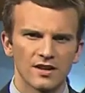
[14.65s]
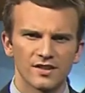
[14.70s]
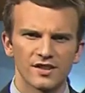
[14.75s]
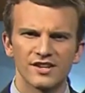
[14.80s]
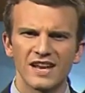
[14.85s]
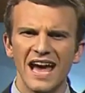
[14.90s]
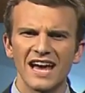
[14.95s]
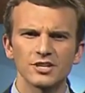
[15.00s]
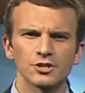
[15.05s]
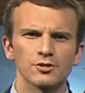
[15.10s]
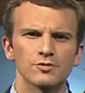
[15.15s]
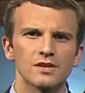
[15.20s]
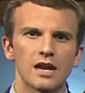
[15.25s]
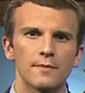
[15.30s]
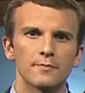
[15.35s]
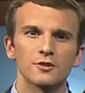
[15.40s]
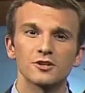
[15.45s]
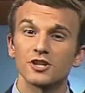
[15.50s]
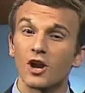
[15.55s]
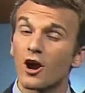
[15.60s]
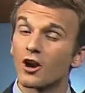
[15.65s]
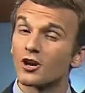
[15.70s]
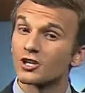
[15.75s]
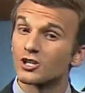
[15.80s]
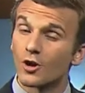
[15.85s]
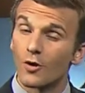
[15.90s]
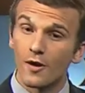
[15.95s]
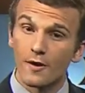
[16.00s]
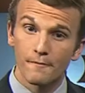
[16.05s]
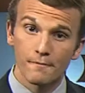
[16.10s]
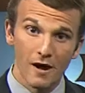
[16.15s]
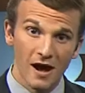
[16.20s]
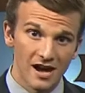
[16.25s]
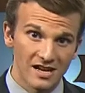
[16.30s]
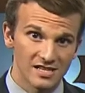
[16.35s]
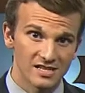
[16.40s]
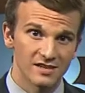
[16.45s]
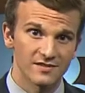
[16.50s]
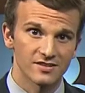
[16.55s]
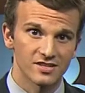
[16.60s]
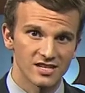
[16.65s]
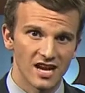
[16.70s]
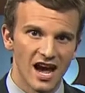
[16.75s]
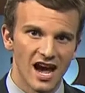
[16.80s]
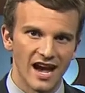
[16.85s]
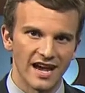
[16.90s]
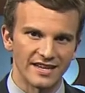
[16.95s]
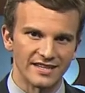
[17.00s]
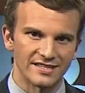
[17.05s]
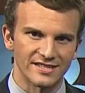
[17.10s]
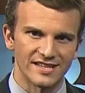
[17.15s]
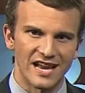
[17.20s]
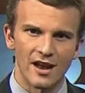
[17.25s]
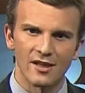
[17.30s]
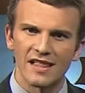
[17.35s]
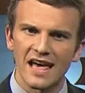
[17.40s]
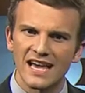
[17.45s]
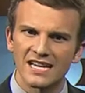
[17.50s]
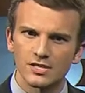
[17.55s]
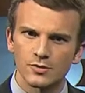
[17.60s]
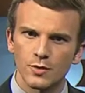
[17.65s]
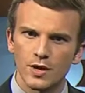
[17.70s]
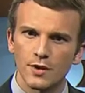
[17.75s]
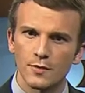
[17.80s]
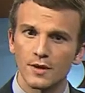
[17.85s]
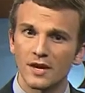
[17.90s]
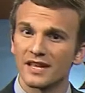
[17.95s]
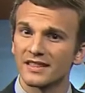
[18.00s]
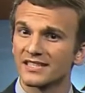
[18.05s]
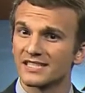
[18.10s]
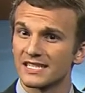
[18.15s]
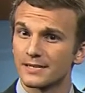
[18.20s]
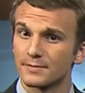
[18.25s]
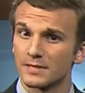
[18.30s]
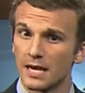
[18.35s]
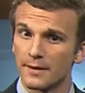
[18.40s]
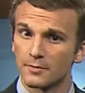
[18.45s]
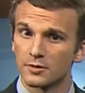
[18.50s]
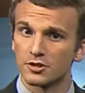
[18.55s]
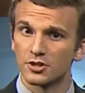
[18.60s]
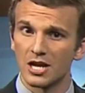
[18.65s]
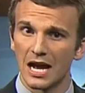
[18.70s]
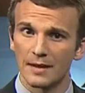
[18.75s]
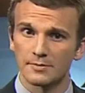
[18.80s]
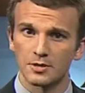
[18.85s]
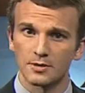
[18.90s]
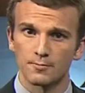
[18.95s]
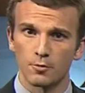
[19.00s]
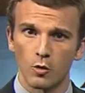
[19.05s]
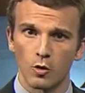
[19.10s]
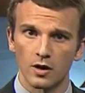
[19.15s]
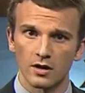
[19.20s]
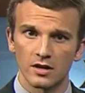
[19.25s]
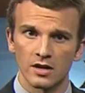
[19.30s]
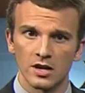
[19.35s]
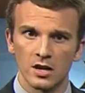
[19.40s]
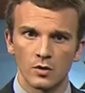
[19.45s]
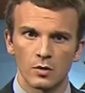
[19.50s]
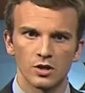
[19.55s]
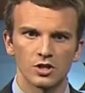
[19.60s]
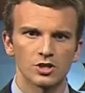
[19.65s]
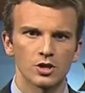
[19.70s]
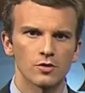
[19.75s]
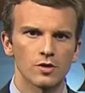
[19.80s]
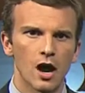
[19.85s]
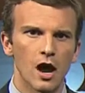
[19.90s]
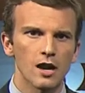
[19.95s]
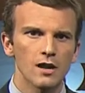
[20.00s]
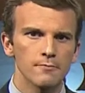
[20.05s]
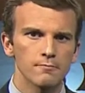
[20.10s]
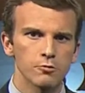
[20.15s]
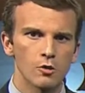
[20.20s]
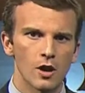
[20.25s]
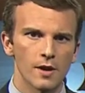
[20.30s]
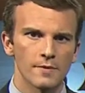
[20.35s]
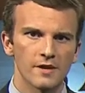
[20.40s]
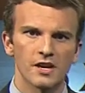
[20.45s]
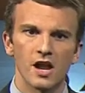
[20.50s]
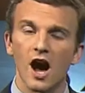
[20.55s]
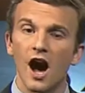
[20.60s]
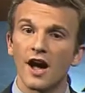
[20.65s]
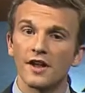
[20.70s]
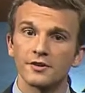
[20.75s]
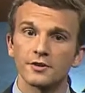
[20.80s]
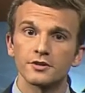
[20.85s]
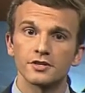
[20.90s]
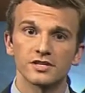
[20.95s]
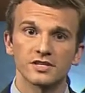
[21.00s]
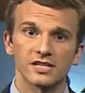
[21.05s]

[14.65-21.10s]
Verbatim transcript: The national numbers are showing positive signs. Now last week we got the September jobs report which showed unemployment under